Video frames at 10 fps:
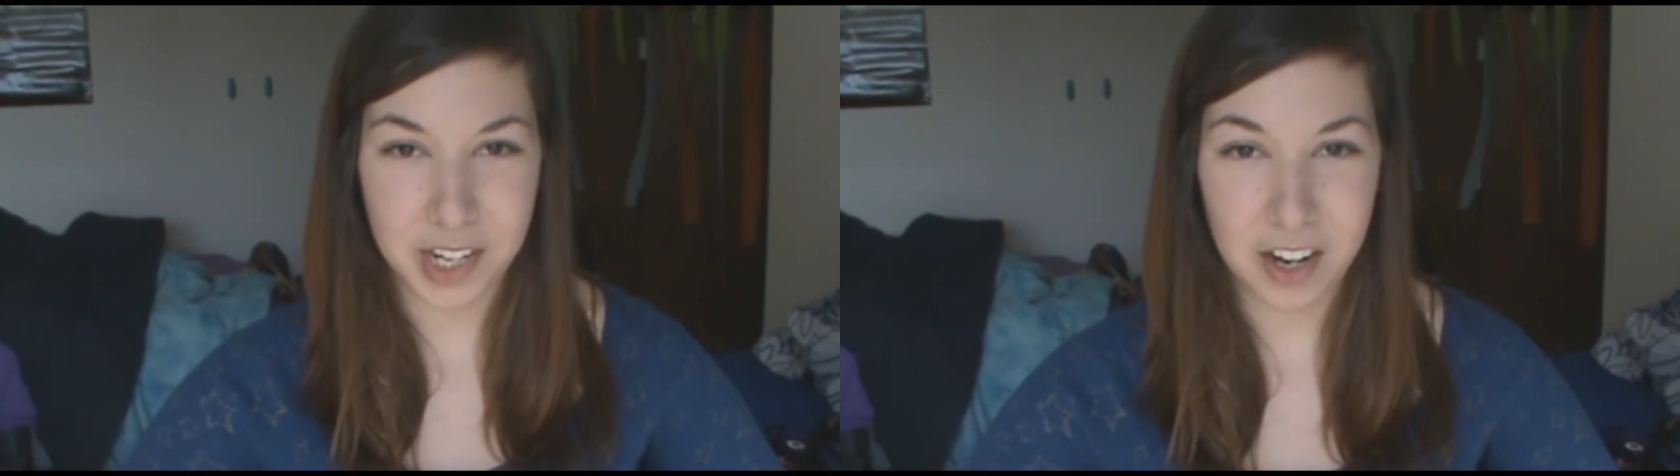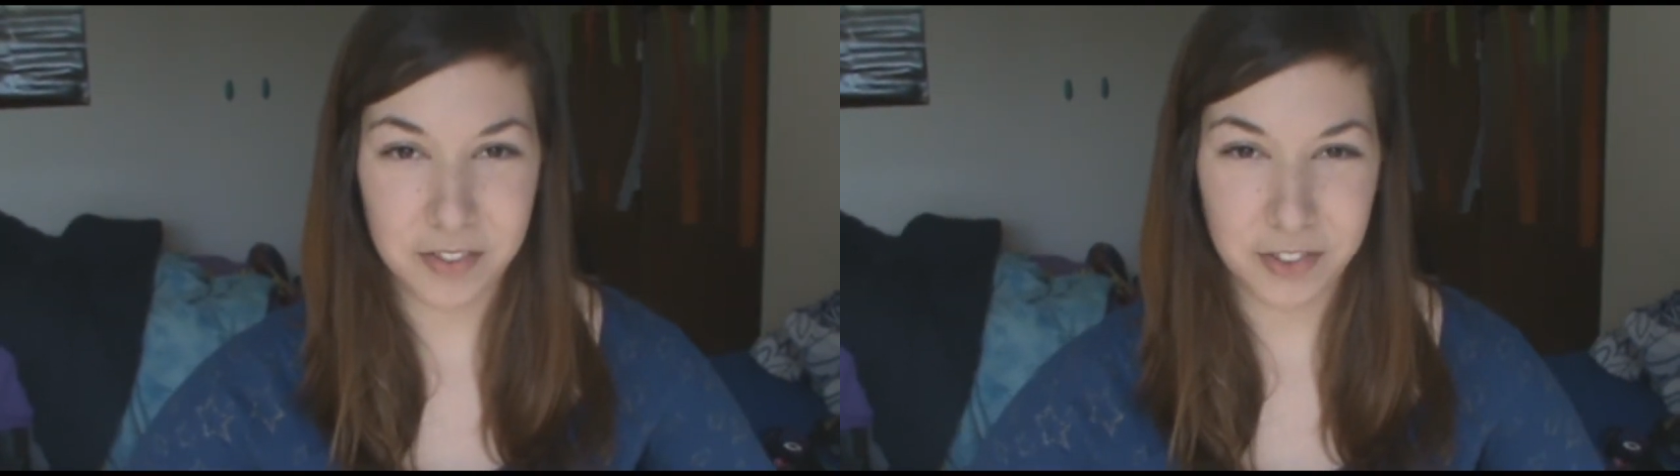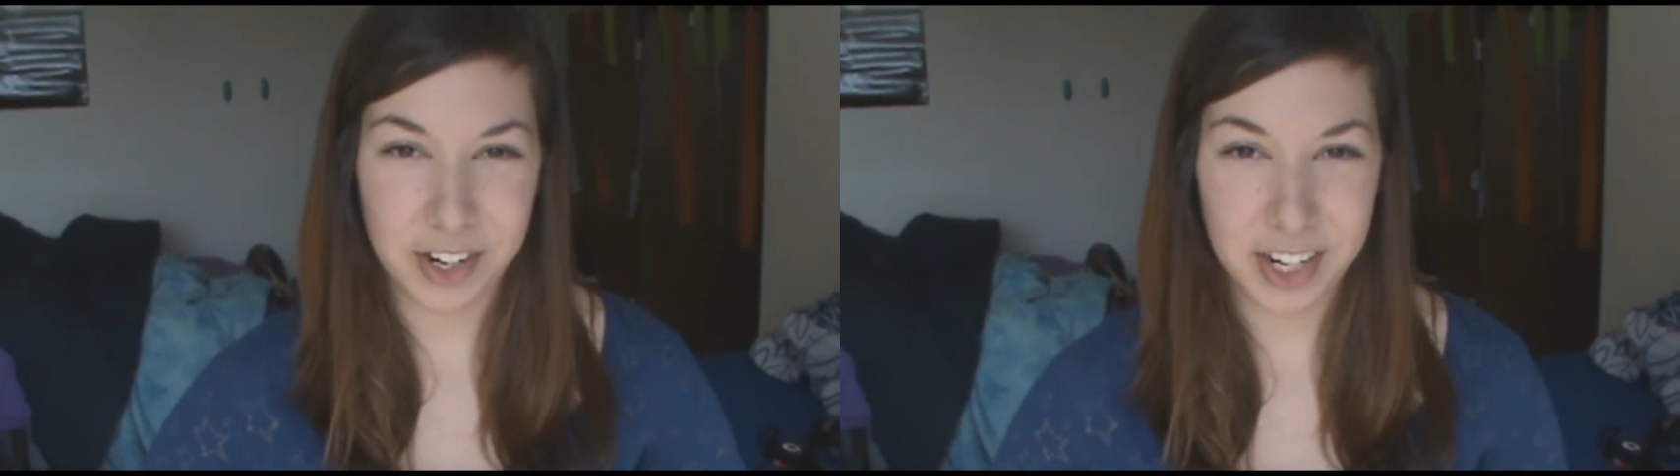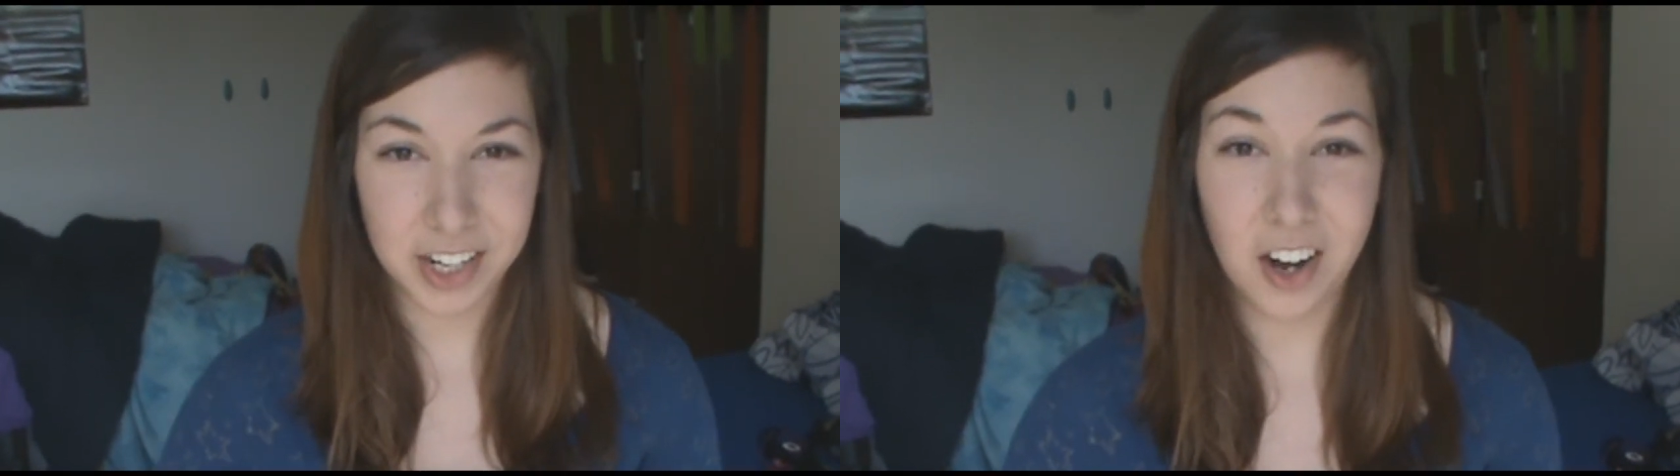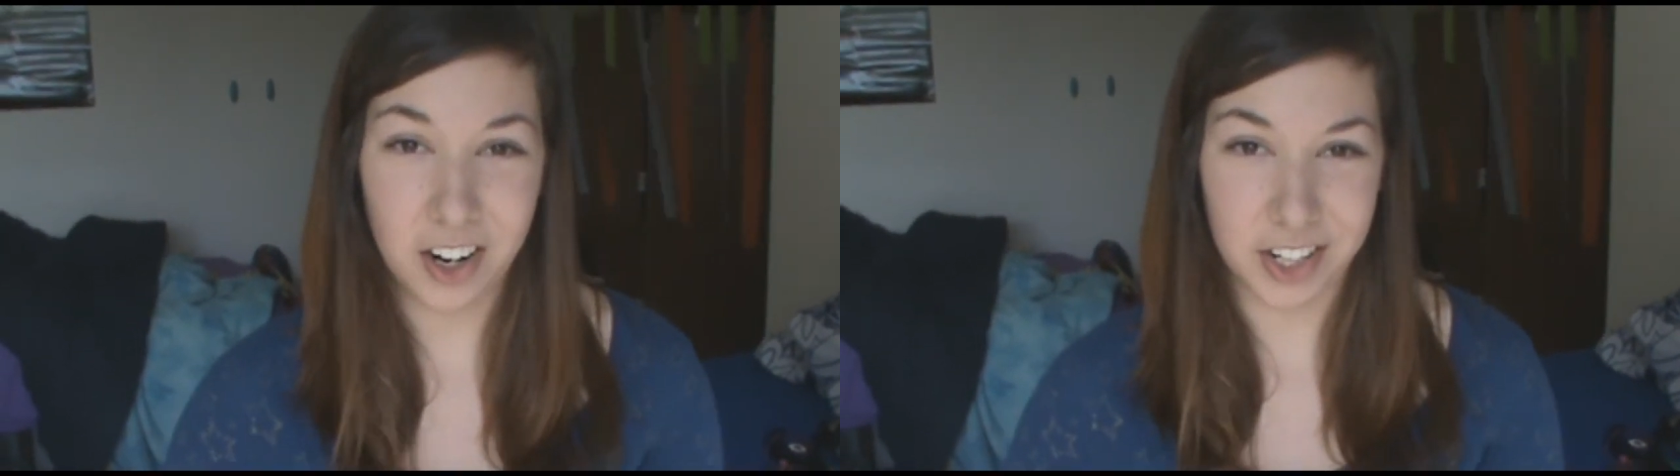got free
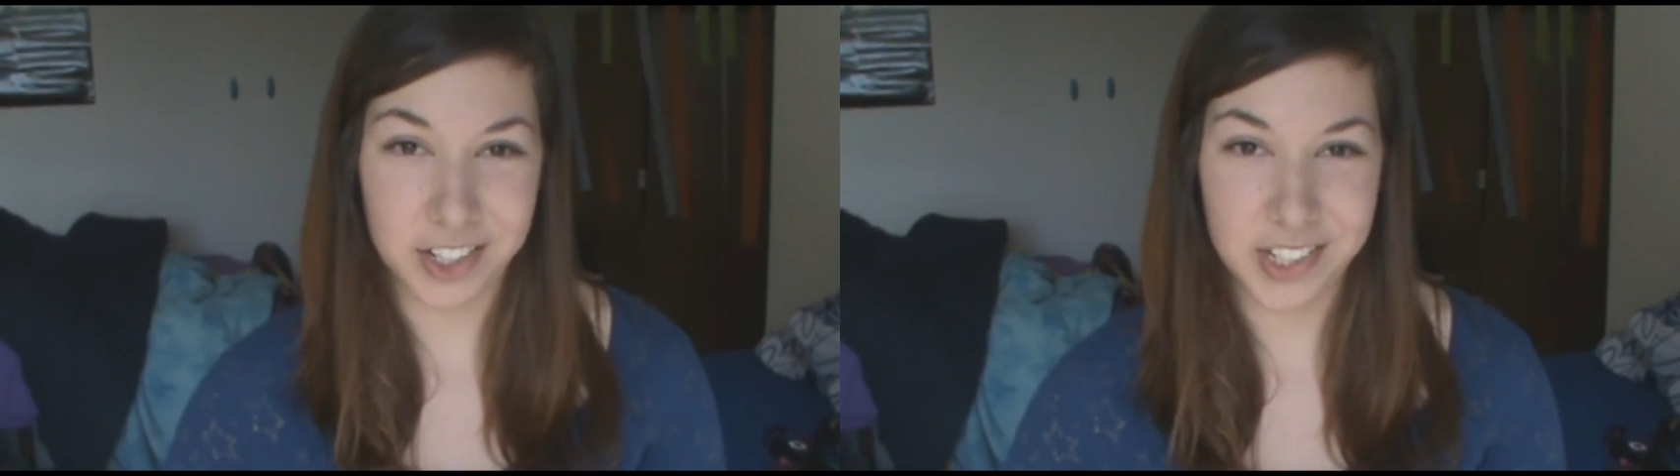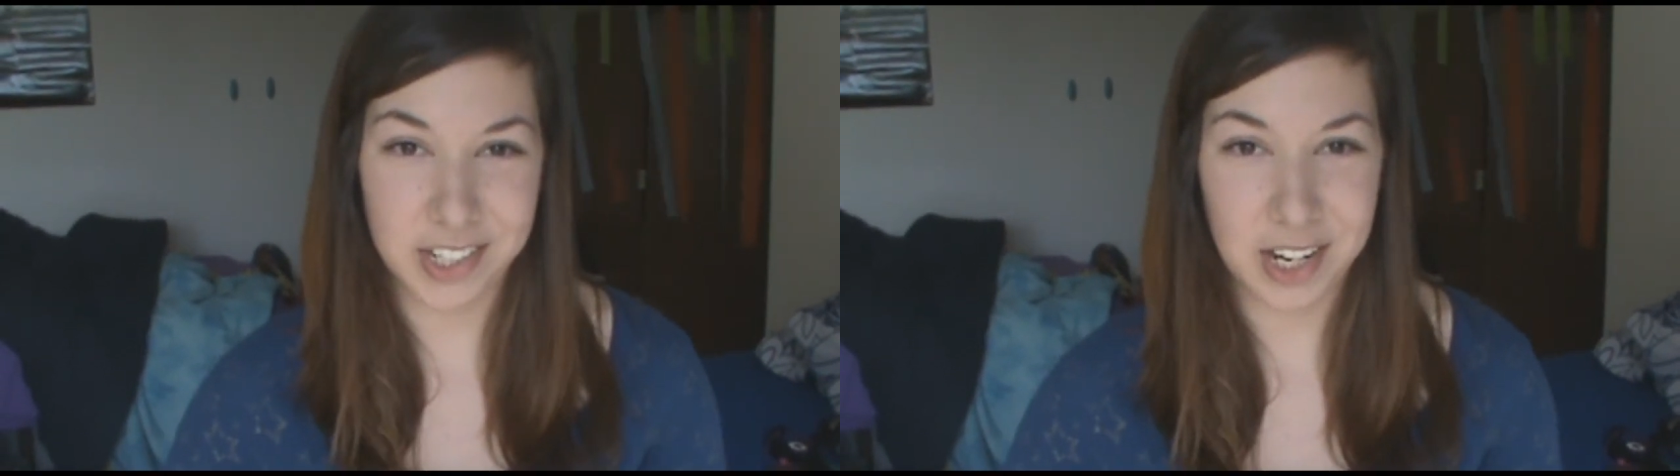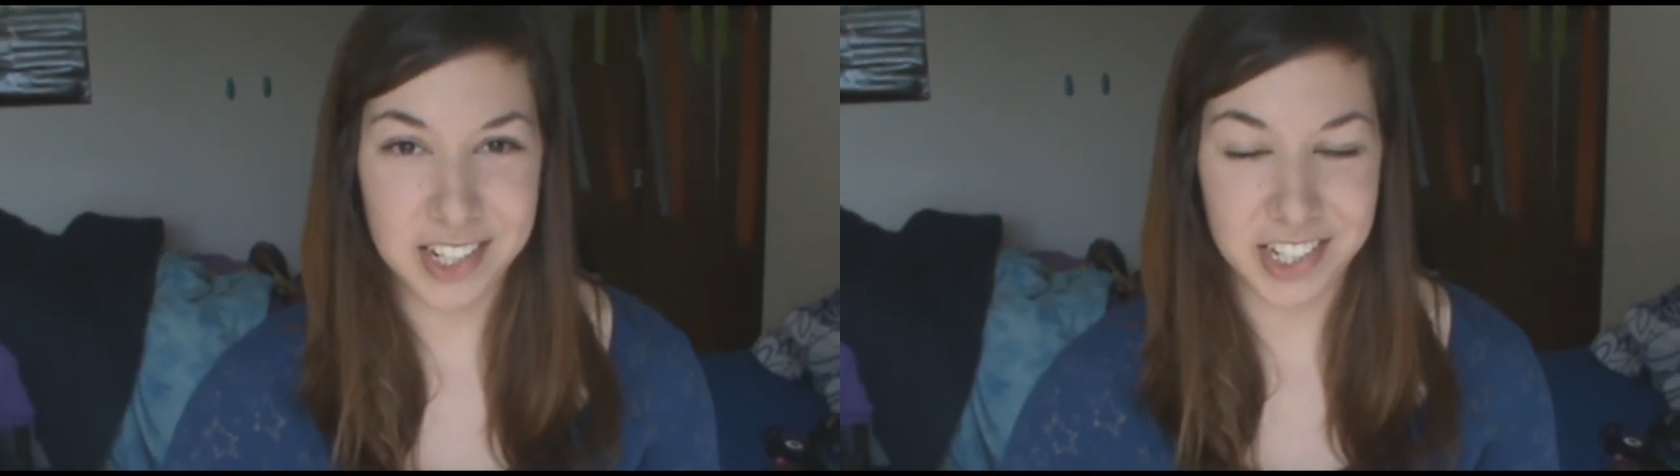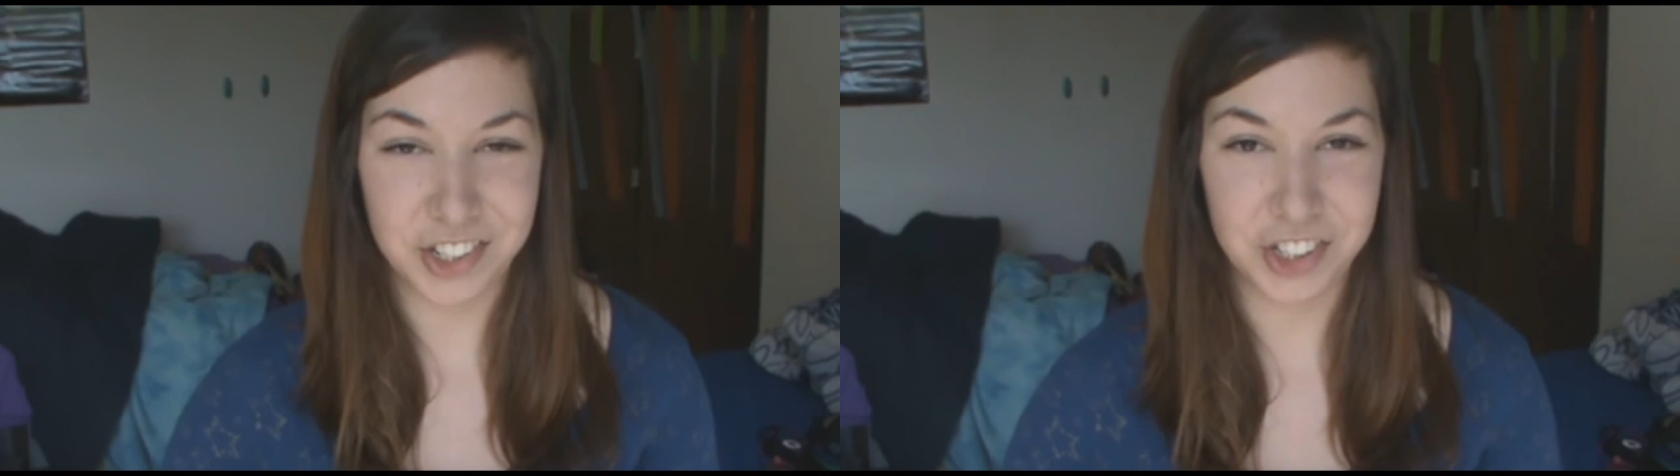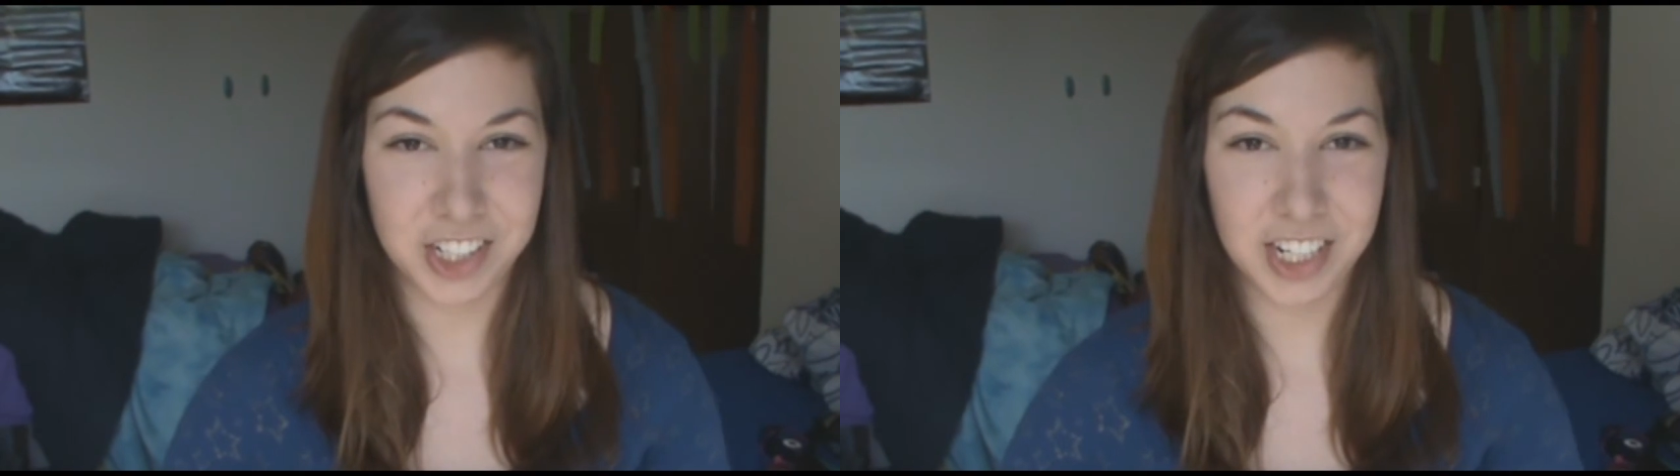cars,
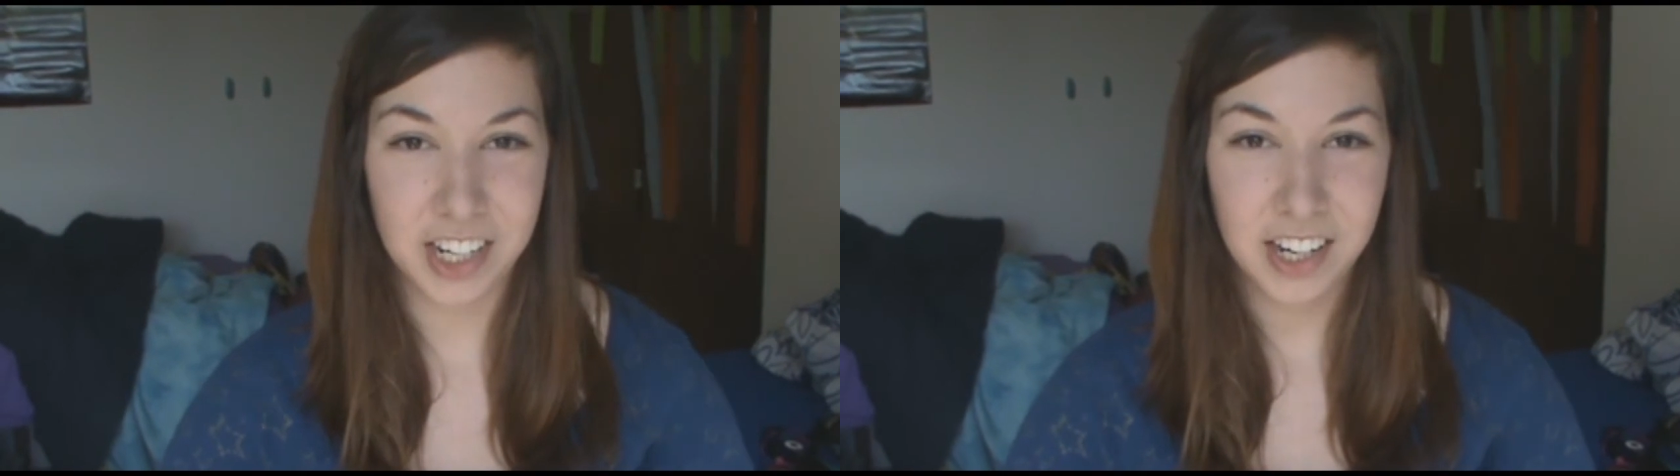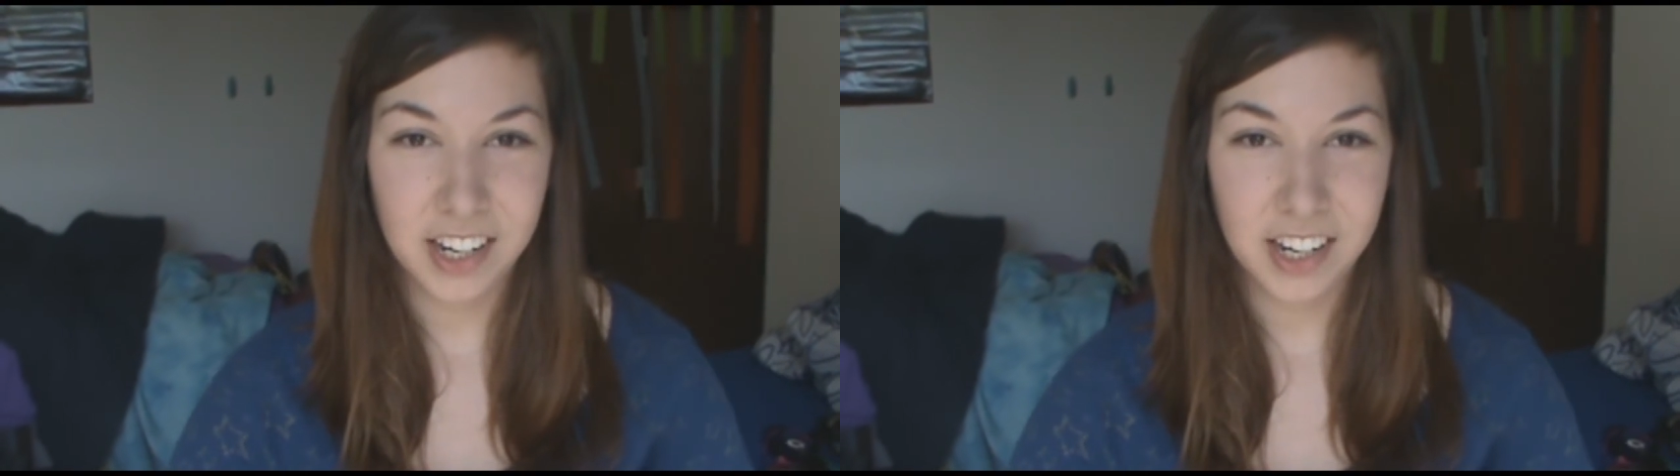essentially,